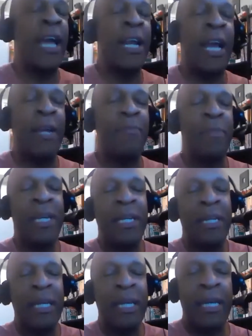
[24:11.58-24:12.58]

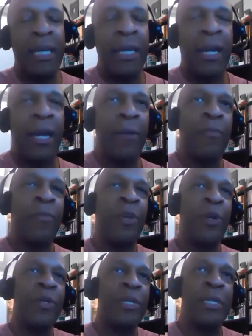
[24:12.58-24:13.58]
admittedly,
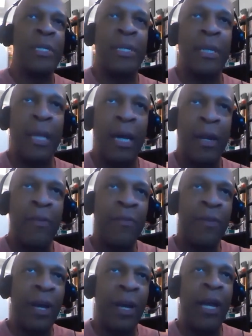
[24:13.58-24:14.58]
there isn't a lot of
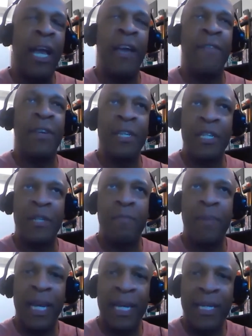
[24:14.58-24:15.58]

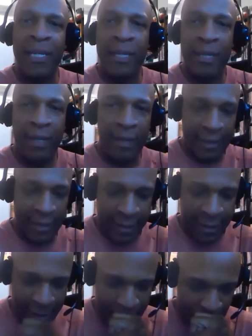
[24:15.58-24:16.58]
evidence-based
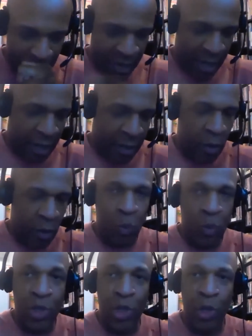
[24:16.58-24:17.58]

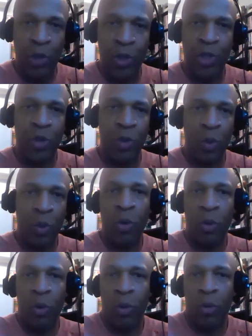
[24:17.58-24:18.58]
research,
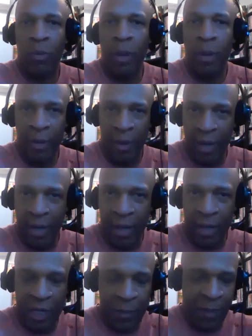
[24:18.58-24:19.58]
or
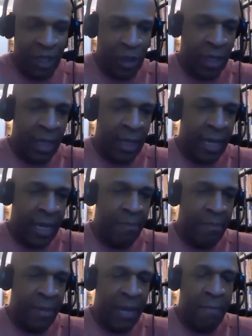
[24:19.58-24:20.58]
especially
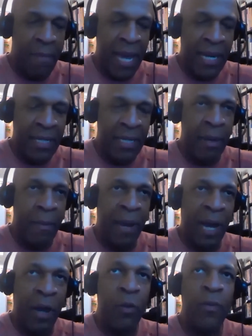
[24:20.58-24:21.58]
in medicine,
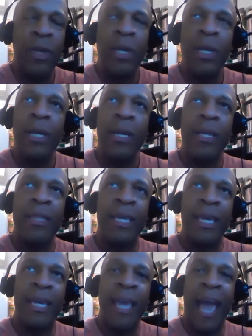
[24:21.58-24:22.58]
about
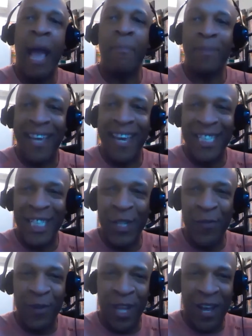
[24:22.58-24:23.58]
the application
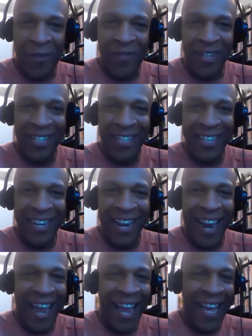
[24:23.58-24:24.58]
of love.
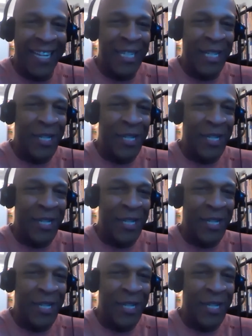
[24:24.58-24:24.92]
And